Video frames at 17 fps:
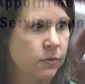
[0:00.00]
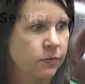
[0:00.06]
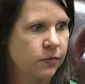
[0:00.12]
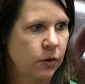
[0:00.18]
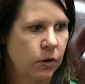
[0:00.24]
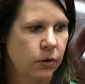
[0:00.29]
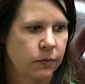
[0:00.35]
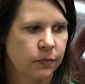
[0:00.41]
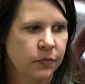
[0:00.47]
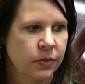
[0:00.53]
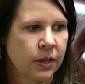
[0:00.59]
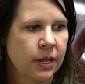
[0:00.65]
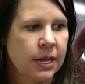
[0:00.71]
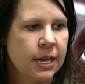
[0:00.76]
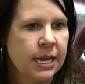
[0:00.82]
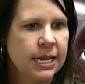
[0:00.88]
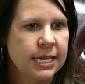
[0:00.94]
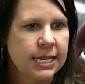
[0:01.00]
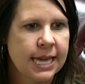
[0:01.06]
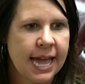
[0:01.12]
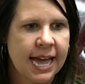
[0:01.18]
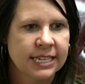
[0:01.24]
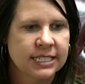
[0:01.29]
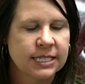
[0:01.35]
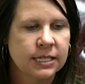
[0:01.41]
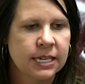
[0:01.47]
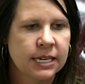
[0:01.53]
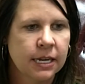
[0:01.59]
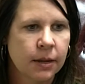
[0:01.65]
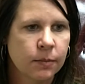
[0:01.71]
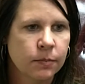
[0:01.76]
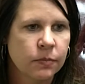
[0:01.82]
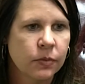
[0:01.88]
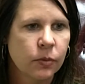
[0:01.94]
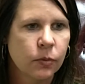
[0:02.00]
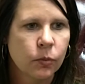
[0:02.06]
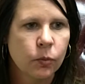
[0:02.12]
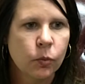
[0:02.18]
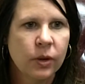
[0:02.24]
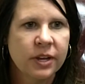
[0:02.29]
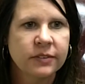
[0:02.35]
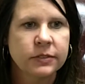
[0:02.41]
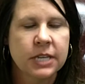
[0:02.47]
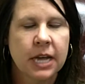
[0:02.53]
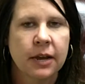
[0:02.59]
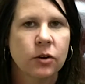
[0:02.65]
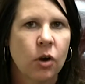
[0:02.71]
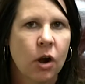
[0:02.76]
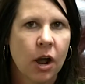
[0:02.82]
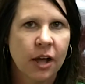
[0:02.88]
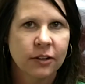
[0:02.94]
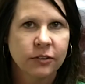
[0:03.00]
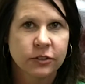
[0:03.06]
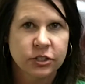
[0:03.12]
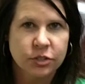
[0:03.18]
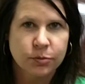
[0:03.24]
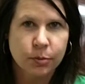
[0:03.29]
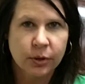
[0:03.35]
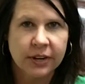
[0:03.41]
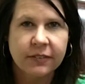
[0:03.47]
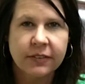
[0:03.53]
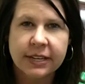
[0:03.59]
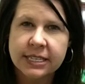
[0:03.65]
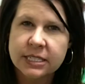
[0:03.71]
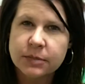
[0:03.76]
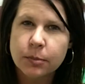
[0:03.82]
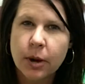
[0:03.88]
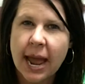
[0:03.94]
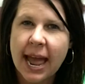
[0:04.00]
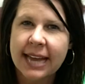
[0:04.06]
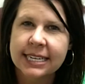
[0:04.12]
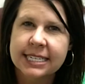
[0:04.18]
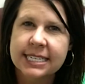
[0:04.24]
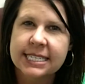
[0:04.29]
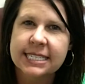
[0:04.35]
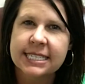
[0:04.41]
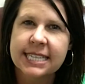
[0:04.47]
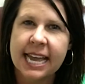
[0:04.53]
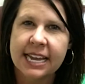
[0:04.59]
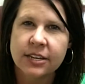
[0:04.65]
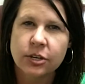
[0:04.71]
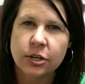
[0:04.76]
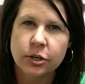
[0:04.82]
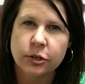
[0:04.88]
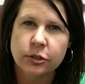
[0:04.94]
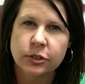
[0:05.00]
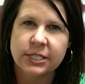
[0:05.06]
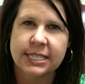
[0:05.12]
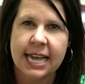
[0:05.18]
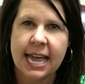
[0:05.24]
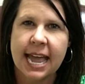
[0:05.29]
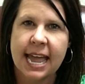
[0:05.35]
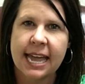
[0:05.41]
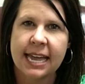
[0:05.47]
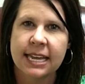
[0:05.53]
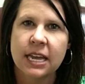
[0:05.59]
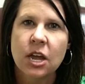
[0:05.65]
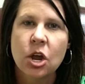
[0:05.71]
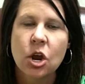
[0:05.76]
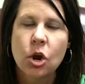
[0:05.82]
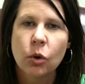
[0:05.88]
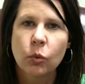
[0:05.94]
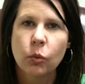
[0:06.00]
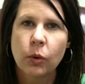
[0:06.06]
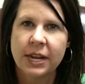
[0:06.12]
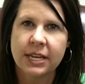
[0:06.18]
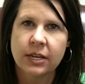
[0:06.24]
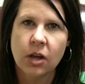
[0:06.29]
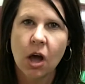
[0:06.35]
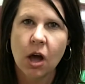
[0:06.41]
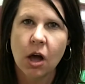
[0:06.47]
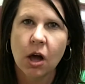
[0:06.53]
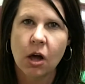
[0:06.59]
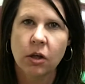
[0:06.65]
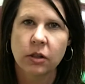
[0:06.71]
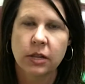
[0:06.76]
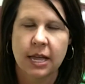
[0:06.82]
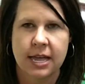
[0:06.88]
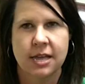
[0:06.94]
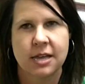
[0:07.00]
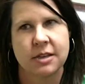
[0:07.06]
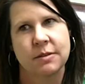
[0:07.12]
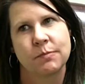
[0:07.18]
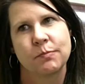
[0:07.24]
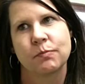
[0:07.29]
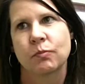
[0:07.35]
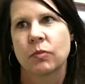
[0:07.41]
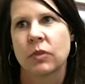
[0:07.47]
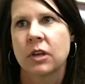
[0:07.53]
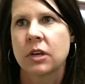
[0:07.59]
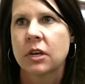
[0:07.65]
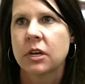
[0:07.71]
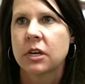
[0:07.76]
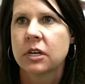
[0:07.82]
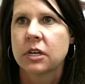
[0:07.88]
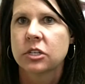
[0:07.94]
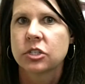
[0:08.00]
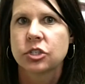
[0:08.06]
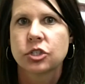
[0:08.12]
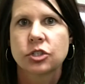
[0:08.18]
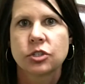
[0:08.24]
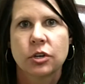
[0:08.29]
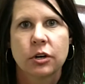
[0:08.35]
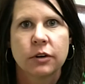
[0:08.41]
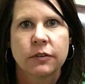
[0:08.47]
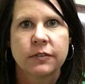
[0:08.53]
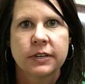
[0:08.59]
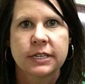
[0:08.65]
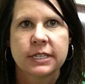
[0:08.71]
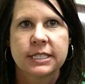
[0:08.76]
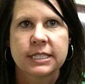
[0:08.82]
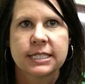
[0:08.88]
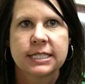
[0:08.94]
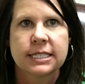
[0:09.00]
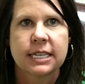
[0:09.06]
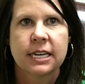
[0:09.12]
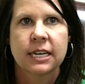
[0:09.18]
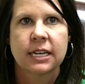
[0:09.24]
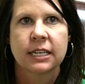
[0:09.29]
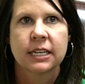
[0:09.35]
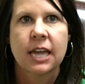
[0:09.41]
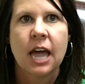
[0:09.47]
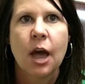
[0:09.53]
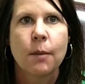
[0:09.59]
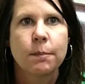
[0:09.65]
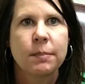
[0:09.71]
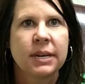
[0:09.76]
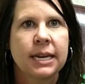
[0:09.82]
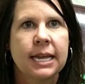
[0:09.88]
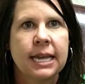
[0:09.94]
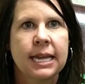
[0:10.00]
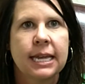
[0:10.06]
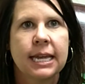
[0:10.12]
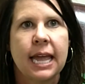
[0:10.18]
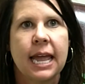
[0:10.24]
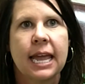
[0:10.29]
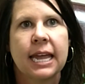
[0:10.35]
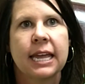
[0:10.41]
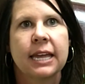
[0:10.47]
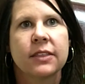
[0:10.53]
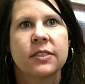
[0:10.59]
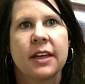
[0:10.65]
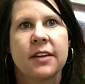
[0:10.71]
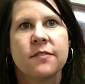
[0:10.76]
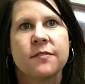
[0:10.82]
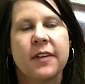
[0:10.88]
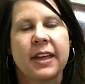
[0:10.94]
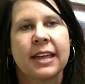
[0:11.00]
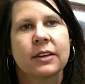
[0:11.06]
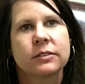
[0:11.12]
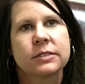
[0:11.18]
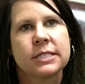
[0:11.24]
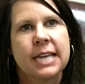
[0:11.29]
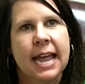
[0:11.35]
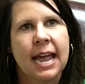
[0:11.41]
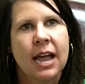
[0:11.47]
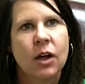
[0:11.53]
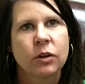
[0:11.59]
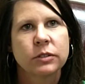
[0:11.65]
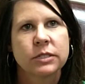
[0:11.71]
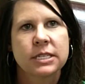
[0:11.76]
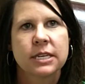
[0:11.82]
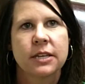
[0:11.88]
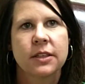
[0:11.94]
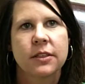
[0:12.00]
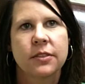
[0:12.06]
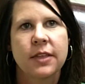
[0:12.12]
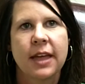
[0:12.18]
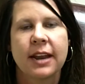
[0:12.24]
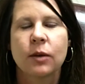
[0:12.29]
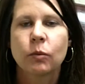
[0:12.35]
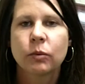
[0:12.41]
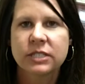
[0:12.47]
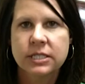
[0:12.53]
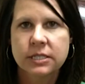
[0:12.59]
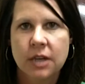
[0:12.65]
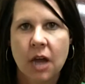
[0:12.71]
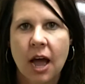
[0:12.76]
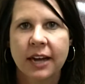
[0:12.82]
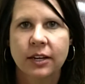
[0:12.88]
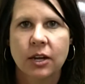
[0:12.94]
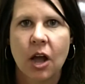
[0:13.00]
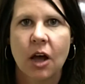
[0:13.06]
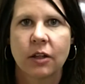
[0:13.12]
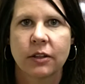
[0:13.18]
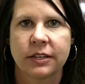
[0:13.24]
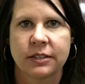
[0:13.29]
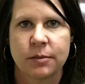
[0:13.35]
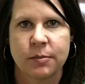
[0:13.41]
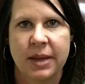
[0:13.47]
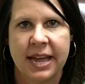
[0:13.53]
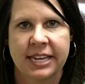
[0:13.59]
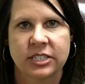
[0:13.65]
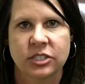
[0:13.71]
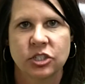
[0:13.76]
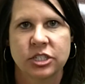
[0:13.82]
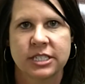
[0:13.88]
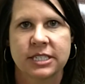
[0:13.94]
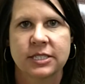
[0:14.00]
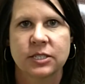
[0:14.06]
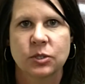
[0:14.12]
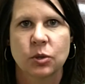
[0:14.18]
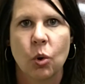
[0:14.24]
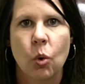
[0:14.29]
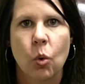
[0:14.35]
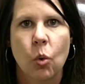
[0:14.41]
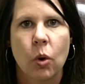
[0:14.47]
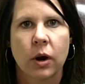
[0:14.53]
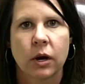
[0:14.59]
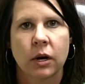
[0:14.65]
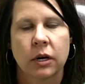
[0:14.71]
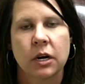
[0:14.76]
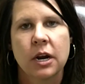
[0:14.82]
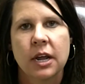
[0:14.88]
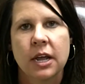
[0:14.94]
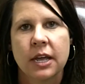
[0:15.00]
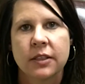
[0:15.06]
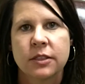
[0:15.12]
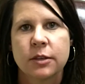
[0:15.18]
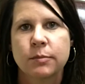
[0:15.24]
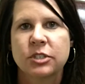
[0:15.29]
wonderful. Yes, with Dr. Oliver's previous practice, they used a recall service company, and they found out that it was not calling the patients, or